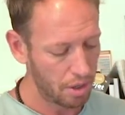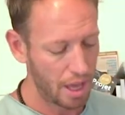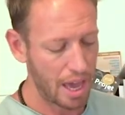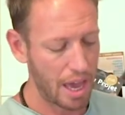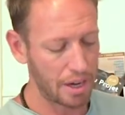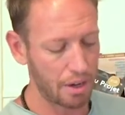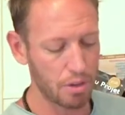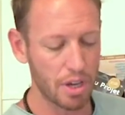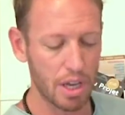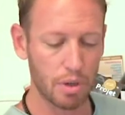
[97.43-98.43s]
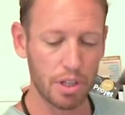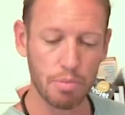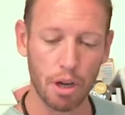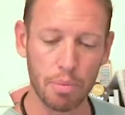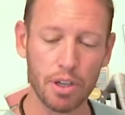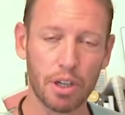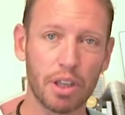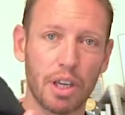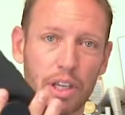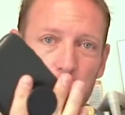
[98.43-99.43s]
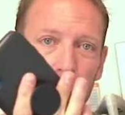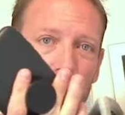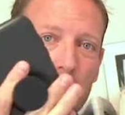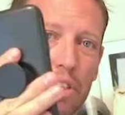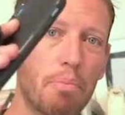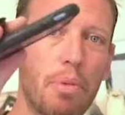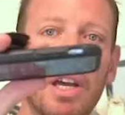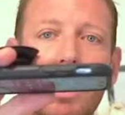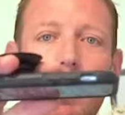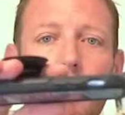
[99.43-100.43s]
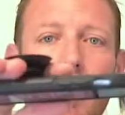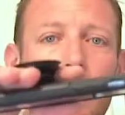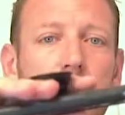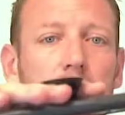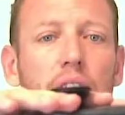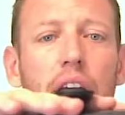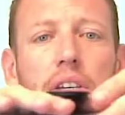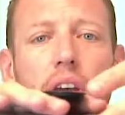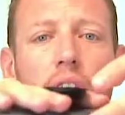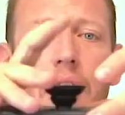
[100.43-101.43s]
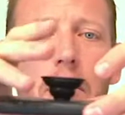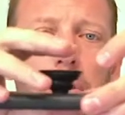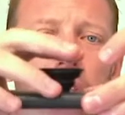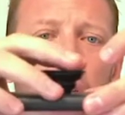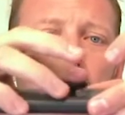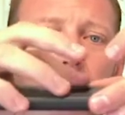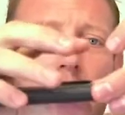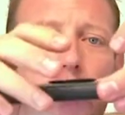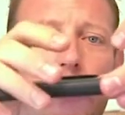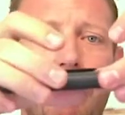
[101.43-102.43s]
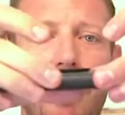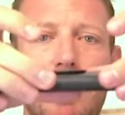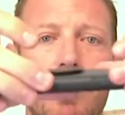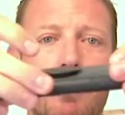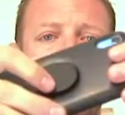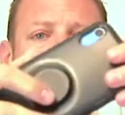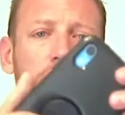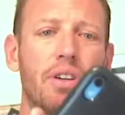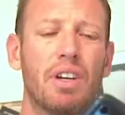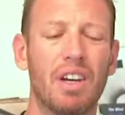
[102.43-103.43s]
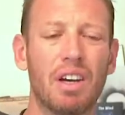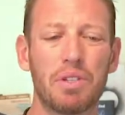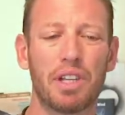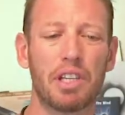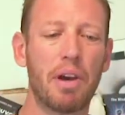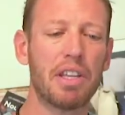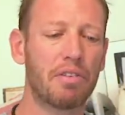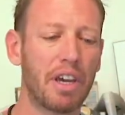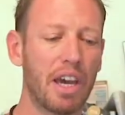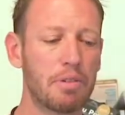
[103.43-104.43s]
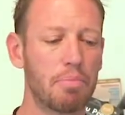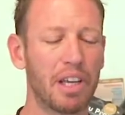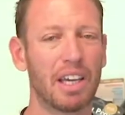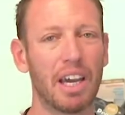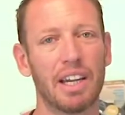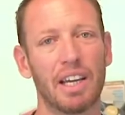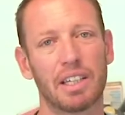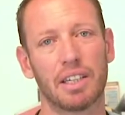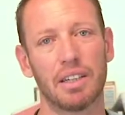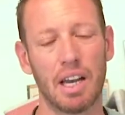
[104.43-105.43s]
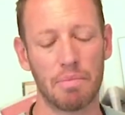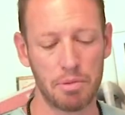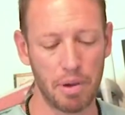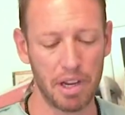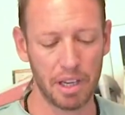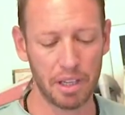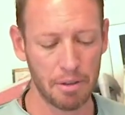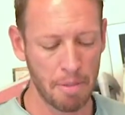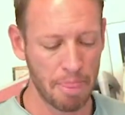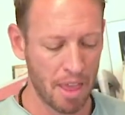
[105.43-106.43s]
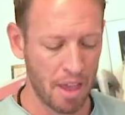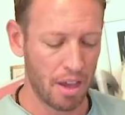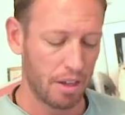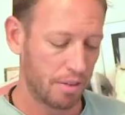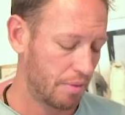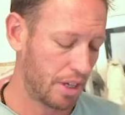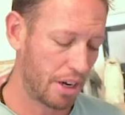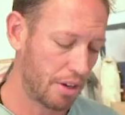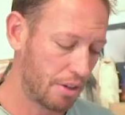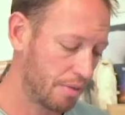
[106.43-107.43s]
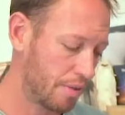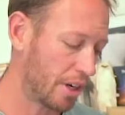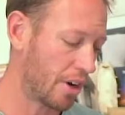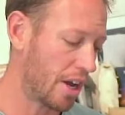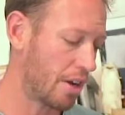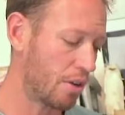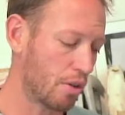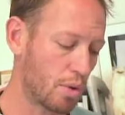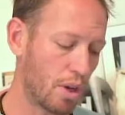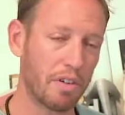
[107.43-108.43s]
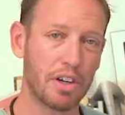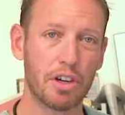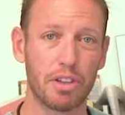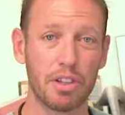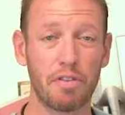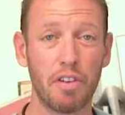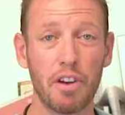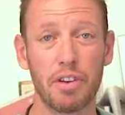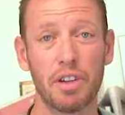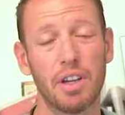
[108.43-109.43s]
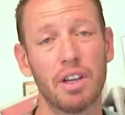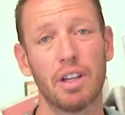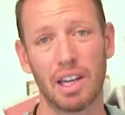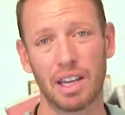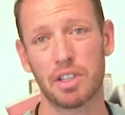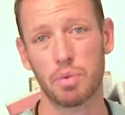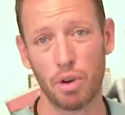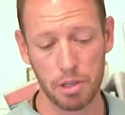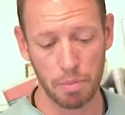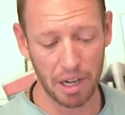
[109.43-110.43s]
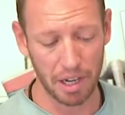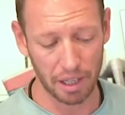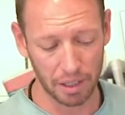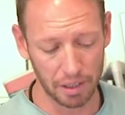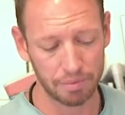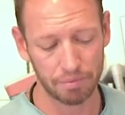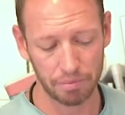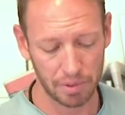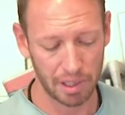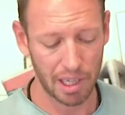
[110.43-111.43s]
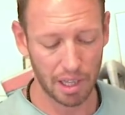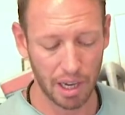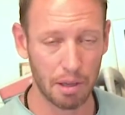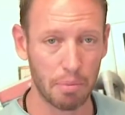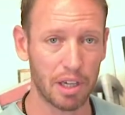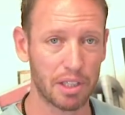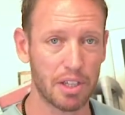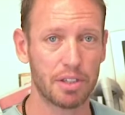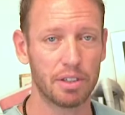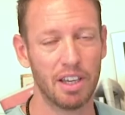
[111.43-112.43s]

And it also has one of these pop socket things built into the back. I don't know if you can see that. But then it packs pretty flat as well. So it was an expensive case, but again, like I'm spending, I don't know, $1,000 or $1,200 on this phone. Like it's worth spending another $80.